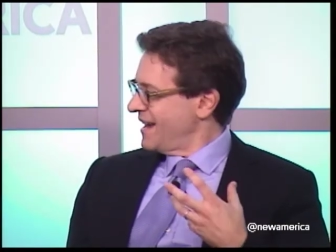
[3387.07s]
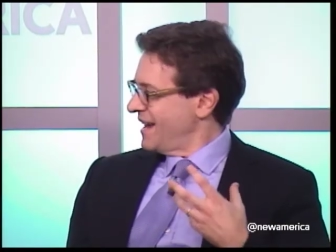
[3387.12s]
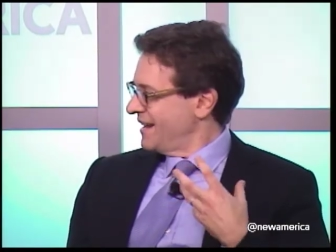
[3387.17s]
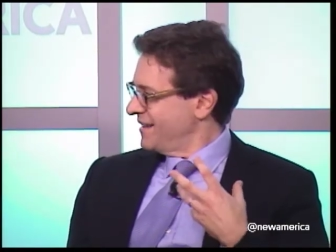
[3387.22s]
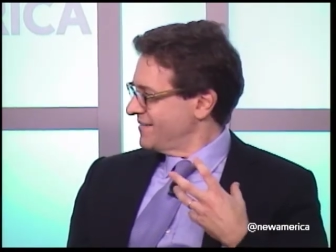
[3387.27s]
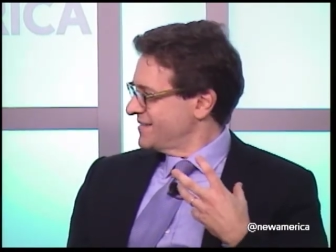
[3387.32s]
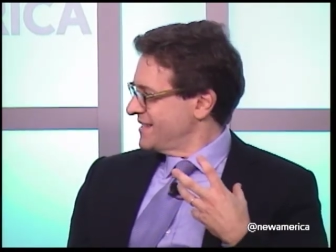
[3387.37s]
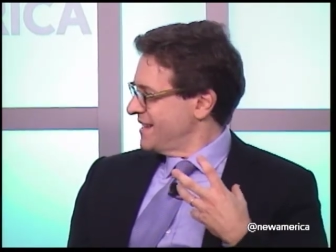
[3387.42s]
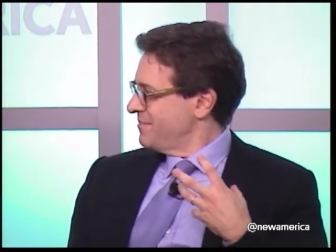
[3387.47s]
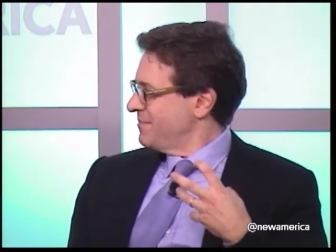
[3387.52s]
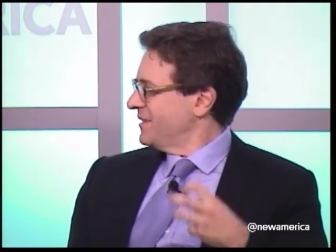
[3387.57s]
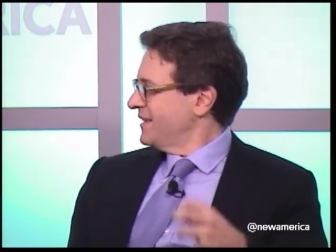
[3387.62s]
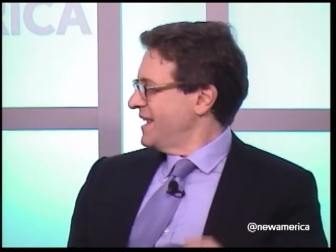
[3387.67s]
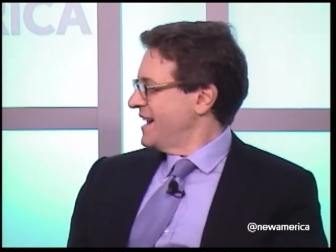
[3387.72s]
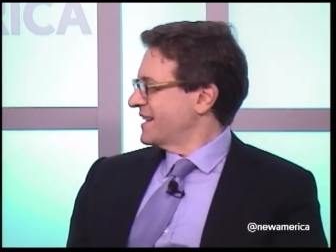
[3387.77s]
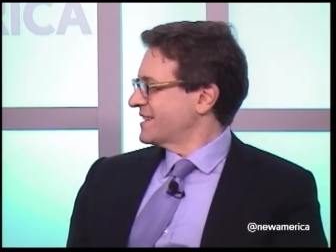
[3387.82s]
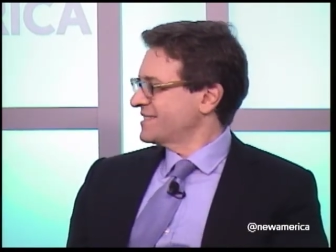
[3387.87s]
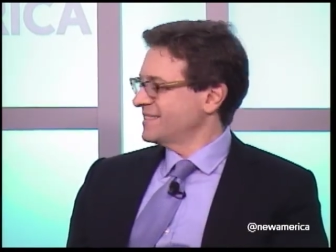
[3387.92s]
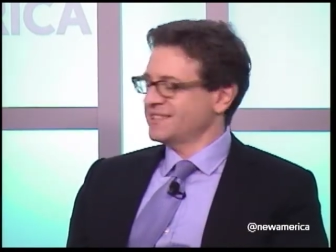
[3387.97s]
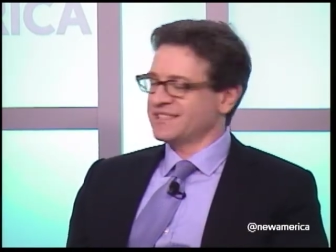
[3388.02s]
kind of some
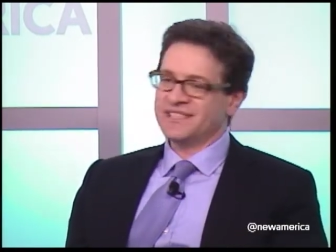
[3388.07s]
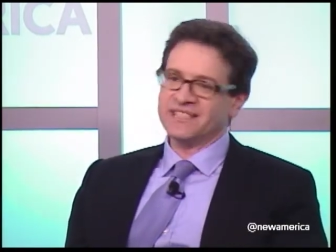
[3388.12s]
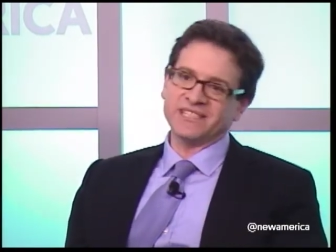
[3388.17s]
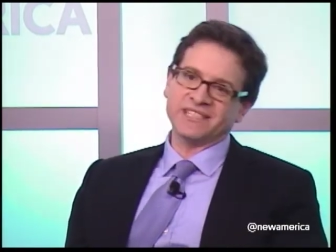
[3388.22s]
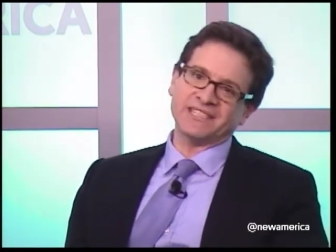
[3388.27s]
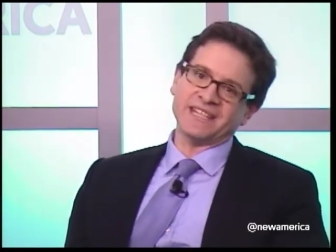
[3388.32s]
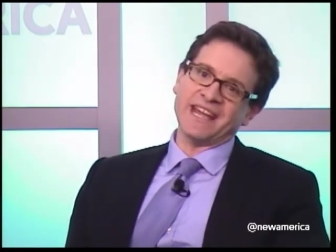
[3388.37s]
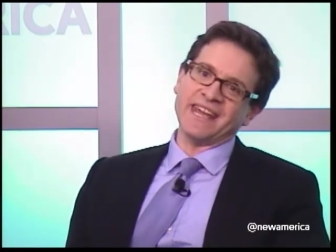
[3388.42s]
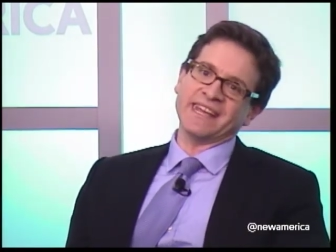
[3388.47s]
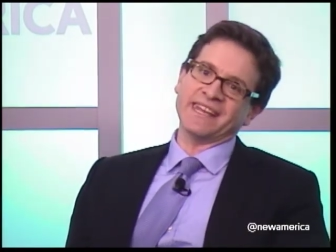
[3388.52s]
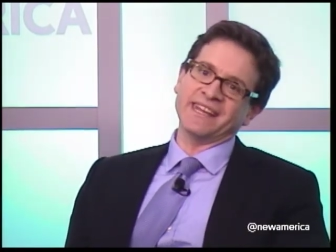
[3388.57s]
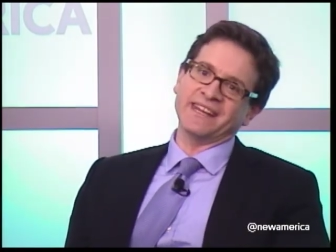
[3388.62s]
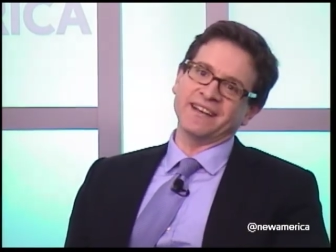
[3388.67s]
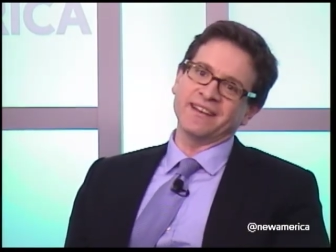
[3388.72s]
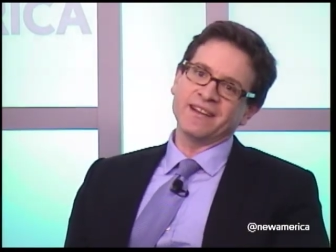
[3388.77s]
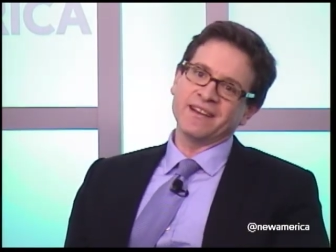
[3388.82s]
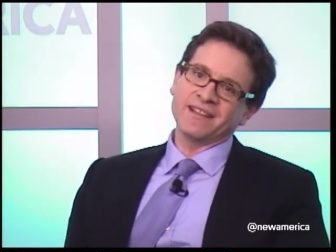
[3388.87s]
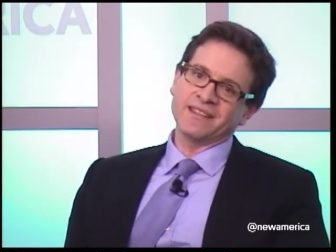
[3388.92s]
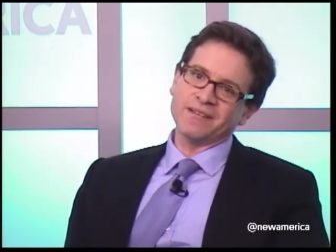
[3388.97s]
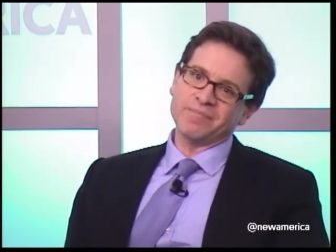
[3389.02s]
election just shaking
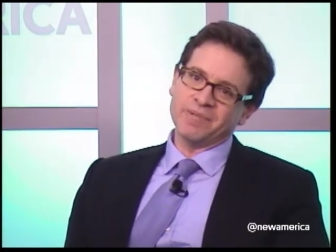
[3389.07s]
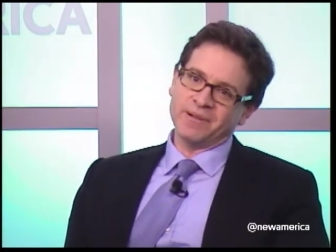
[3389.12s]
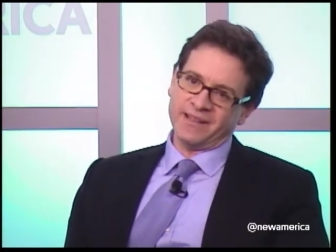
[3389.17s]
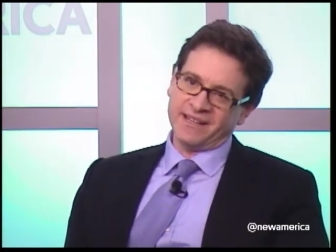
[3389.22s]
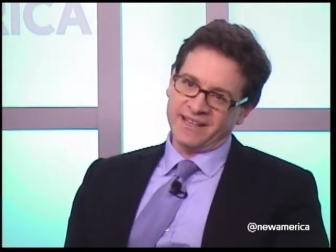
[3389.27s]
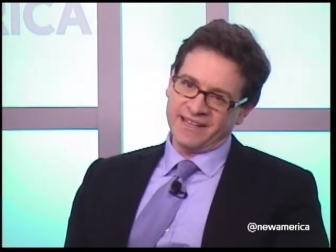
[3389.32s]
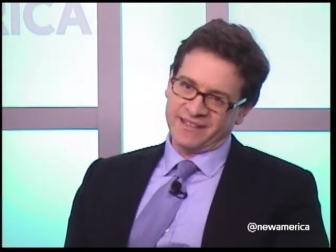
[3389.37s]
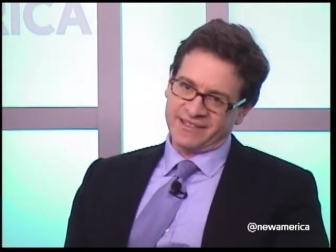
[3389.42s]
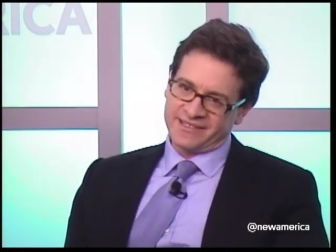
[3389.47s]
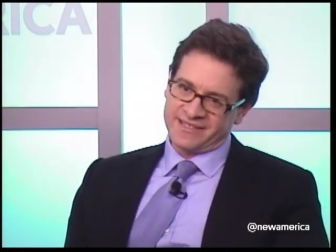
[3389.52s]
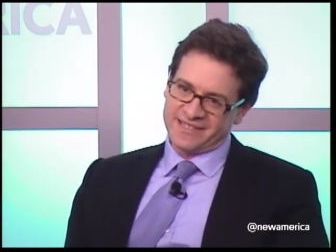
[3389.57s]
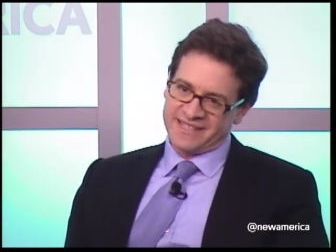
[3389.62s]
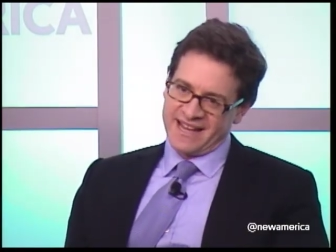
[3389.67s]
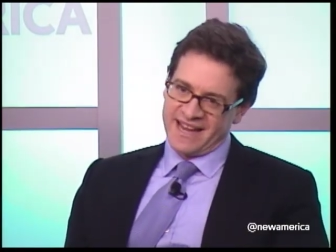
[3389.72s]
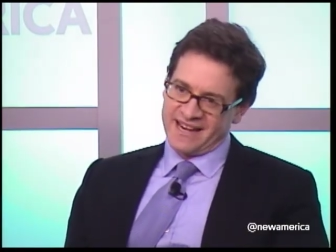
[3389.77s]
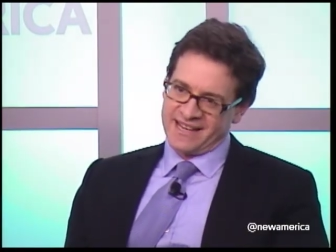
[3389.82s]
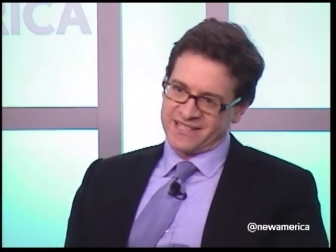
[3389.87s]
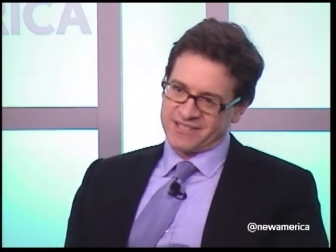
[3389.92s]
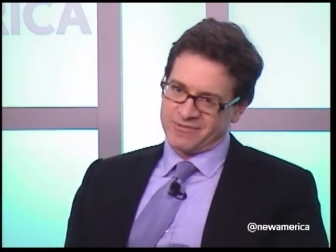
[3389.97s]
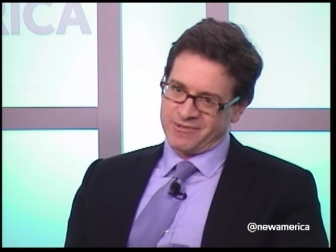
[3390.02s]
the political
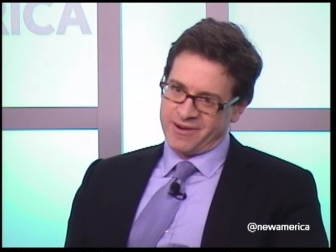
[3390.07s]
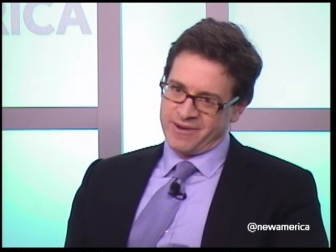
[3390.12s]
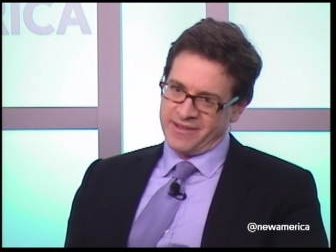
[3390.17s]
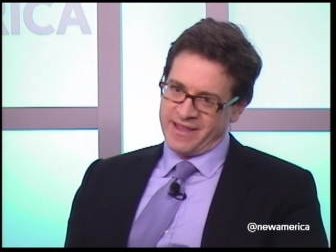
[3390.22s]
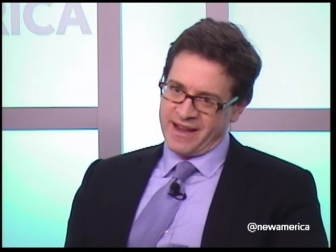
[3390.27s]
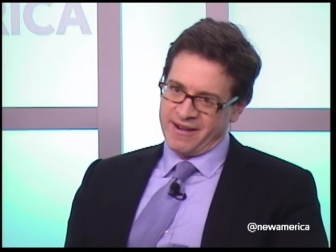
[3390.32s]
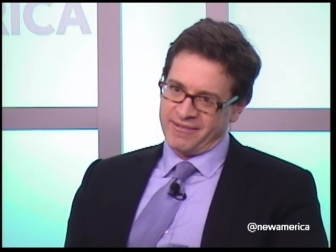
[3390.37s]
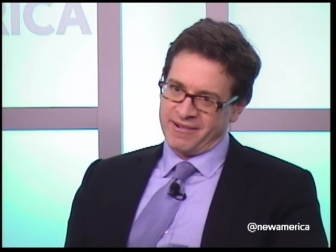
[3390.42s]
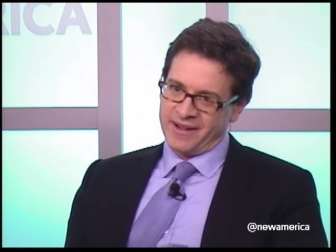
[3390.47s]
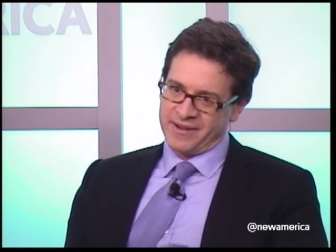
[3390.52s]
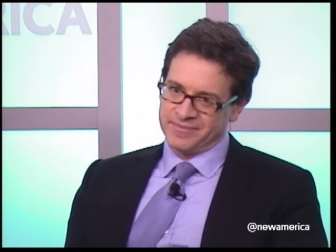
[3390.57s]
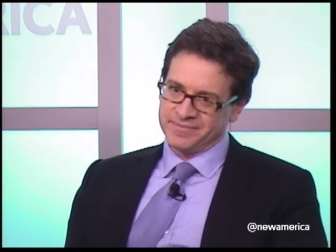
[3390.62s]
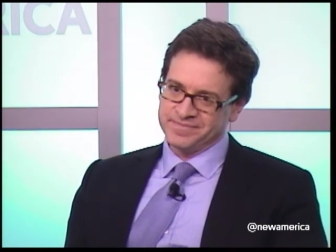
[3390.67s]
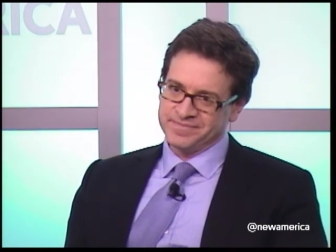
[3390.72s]
status quo that way.